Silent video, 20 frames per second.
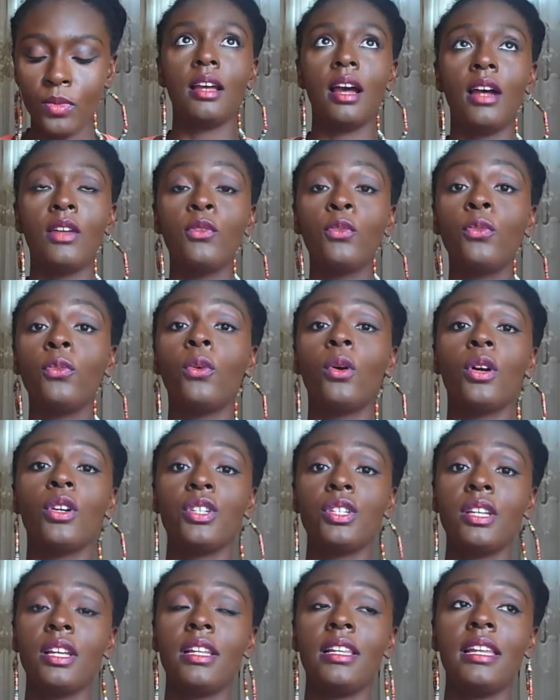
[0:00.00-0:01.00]

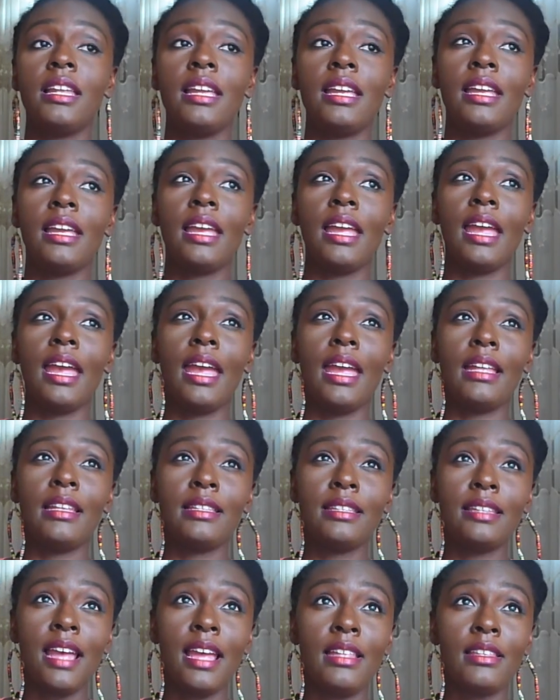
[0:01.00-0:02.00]
Unfortunately,
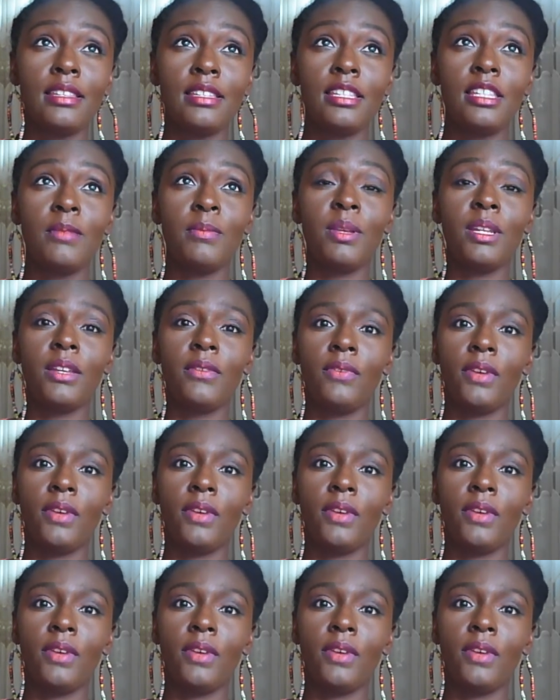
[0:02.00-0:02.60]
it tends to be the